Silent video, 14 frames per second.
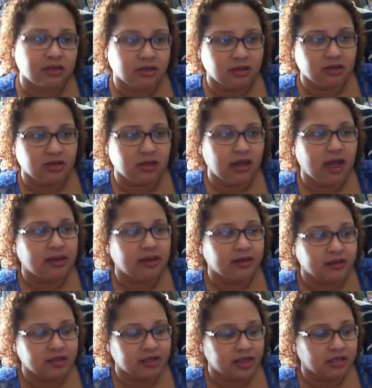a lot
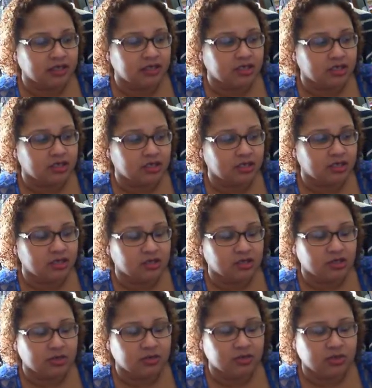is that she's uh,
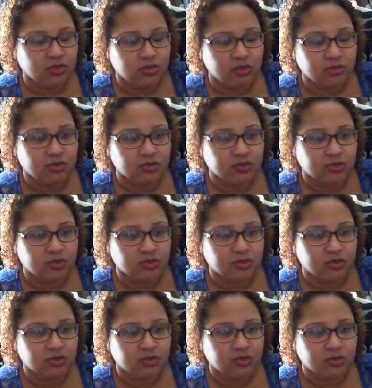absorbed or